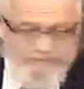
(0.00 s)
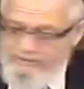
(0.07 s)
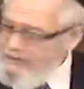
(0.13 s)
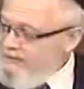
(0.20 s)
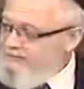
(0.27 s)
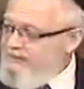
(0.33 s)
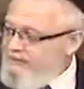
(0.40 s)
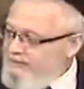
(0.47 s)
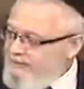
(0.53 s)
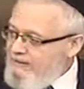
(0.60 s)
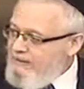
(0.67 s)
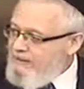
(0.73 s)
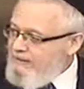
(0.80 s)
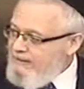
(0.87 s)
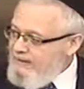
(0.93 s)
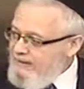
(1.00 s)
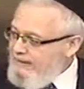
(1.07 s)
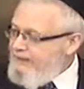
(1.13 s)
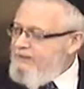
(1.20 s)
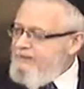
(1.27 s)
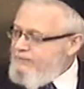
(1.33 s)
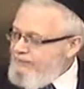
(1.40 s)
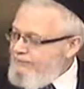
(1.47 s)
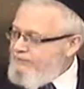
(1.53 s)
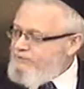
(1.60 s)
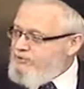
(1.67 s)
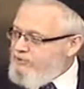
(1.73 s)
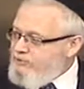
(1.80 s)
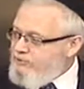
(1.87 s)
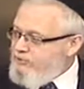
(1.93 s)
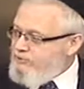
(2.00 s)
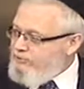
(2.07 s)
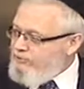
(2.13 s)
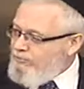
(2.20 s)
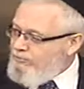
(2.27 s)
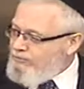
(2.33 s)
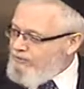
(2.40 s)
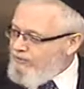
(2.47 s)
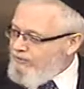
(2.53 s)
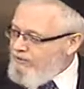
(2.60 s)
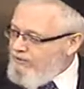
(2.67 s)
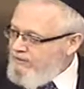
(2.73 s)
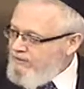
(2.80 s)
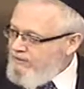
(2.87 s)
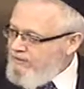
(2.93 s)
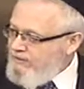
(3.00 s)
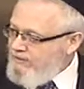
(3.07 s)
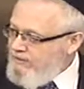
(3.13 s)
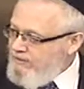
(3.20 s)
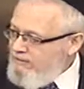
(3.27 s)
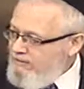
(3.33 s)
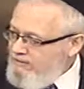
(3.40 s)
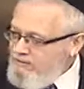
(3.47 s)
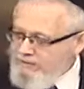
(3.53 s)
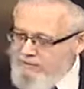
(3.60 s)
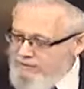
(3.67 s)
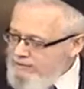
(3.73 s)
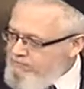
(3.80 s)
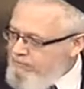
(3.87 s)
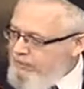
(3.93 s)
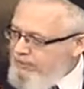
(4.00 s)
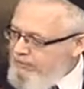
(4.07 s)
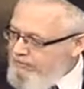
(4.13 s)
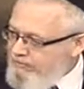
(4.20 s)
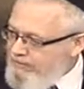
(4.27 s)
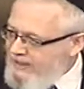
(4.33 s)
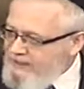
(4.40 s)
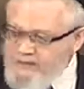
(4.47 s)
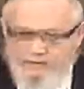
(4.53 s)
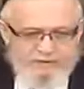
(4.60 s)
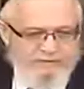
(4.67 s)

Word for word: I mean, how do you interrupt your, your Torah study? To, to admire nature